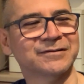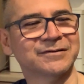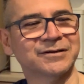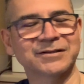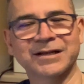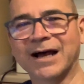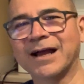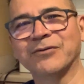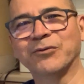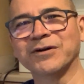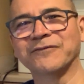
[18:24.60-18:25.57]
good guy,
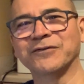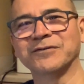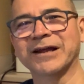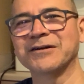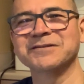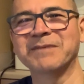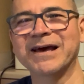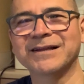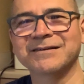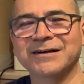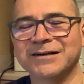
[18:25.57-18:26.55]
wonderful,
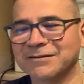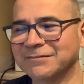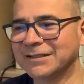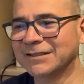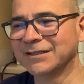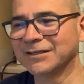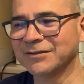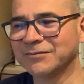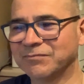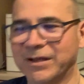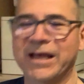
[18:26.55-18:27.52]
charismatic.
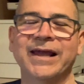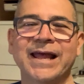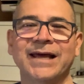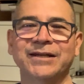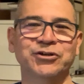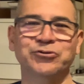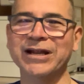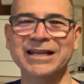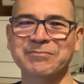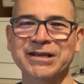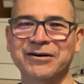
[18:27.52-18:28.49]
Had a hand in
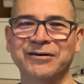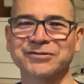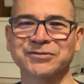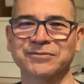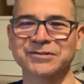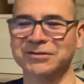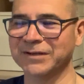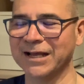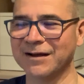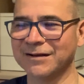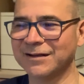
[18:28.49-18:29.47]
training me also. So
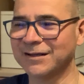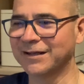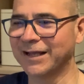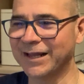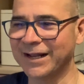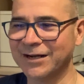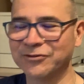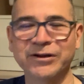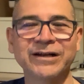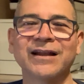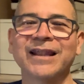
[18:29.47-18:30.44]
yeah, had a hand in
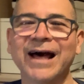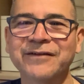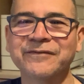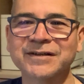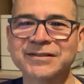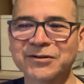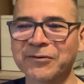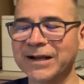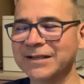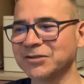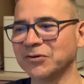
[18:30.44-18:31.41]
training a lot of us. All
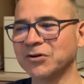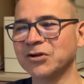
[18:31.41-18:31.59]
right, so